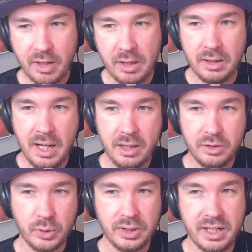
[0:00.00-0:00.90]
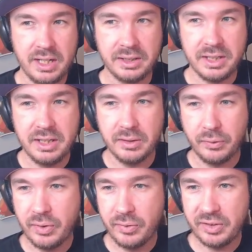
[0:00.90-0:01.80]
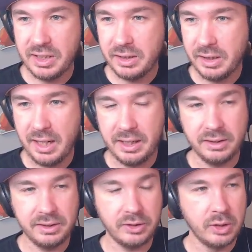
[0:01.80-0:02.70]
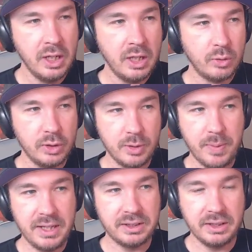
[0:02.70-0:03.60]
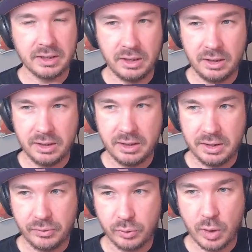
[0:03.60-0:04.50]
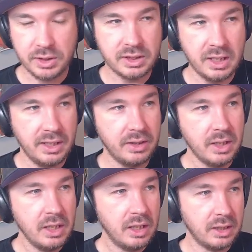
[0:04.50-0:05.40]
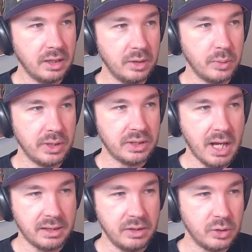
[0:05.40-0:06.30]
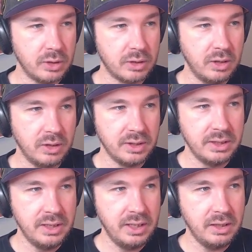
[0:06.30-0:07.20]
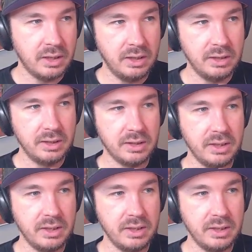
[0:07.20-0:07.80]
Android 18, a 15k leader. Really basic on the front side. When attacking, draw a card, and then on the